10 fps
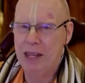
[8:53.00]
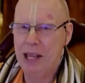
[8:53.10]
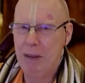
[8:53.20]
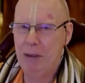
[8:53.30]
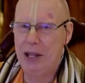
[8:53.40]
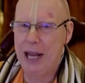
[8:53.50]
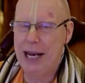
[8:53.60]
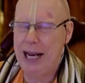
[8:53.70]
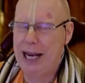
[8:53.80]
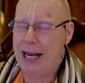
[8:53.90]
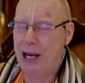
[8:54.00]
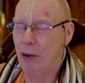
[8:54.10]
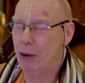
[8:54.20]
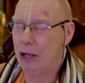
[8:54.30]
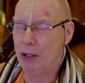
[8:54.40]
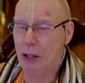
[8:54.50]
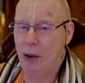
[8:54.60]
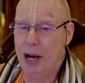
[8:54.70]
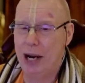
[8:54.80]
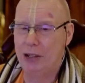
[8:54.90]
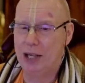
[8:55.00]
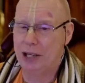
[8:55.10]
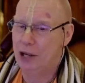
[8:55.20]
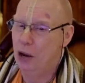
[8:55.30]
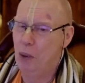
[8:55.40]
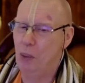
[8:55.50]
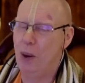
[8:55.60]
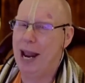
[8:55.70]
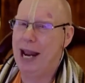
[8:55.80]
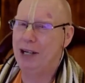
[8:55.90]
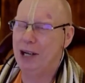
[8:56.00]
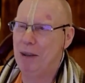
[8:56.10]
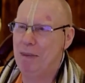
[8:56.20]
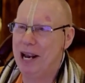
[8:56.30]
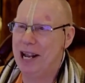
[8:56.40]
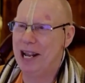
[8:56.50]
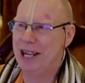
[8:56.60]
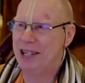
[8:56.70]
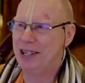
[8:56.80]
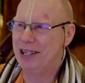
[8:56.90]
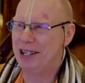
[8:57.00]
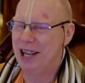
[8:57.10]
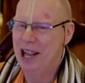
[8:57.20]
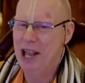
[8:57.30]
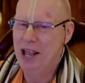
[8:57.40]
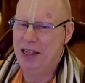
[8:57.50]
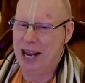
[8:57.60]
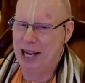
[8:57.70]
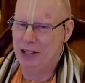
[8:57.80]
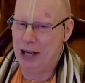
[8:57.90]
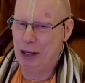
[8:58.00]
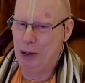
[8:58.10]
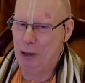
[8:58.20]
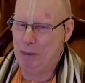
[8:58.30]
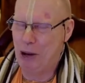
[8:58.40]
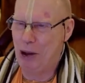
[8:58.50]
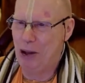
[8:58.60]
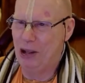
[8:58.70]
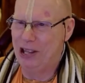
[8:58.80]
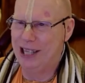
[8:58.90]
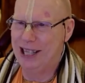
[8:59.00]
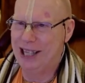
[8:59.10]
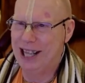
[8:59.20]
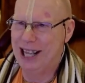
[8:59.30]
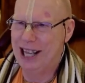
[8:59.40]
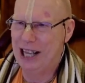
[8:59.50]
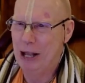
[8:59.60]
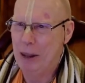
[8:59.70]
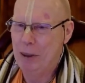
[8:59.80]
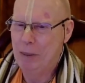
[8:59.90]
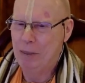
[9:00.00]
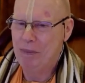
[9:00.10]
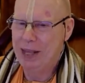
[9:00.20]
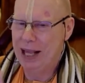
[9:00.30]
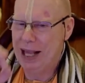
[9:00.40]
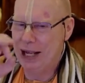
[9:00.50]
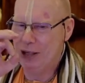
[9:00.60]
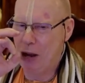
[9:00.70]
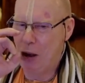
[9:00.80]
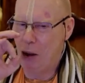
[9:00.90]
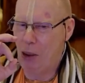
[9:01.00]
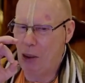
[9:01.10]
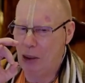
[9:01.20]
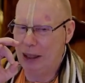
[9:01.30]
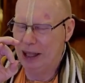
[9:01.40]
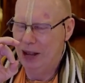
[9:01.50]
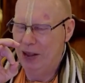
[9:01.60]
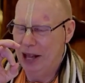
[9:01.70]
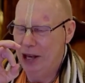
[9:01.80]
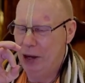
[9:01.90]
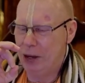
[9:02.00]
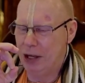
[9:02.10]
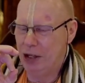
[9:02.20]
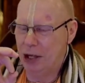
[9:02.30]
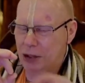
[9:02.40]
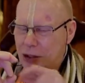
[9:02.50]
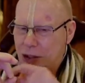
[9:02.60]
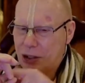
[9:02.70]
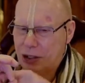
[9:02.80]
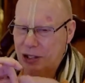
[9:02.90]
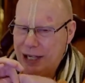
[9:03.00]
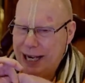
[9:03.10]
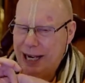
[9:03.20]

but then he or his lawyer says, wait a minute, there's a loophole, there's a hole you can just sneak